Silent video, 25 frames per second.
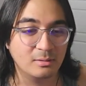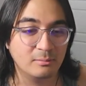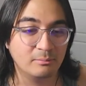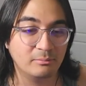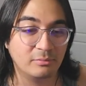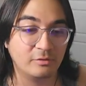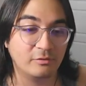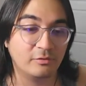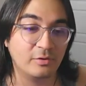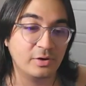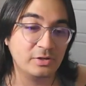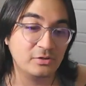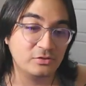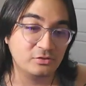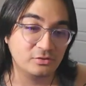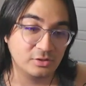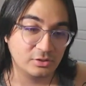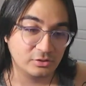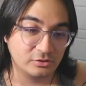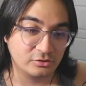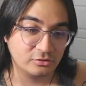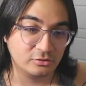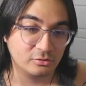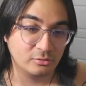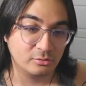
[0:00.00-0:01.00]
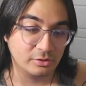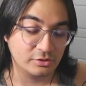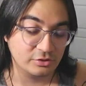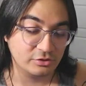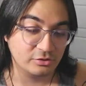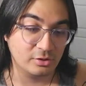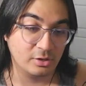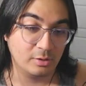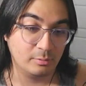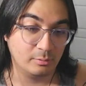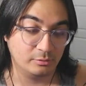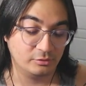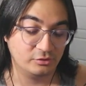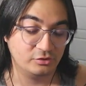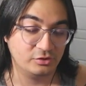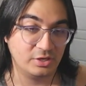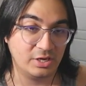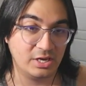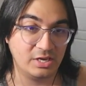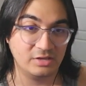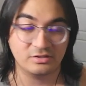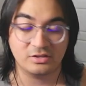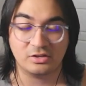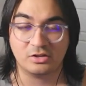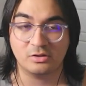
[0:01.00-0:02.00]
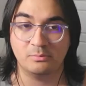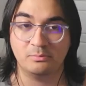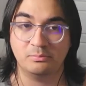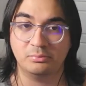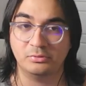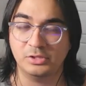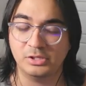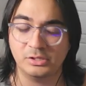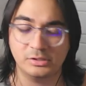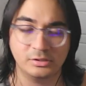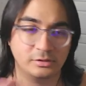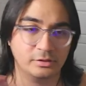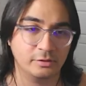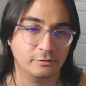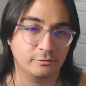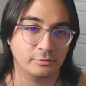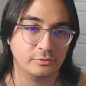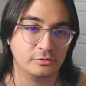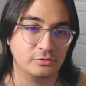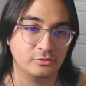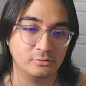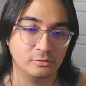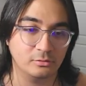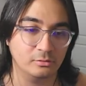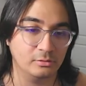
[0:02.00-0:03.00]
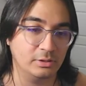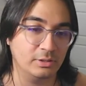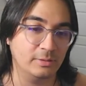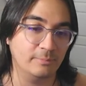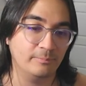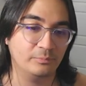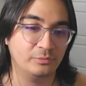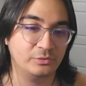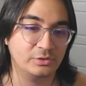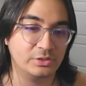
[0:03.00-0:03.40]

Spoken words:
But Vice City Stories, though, I will say, is a completely different story.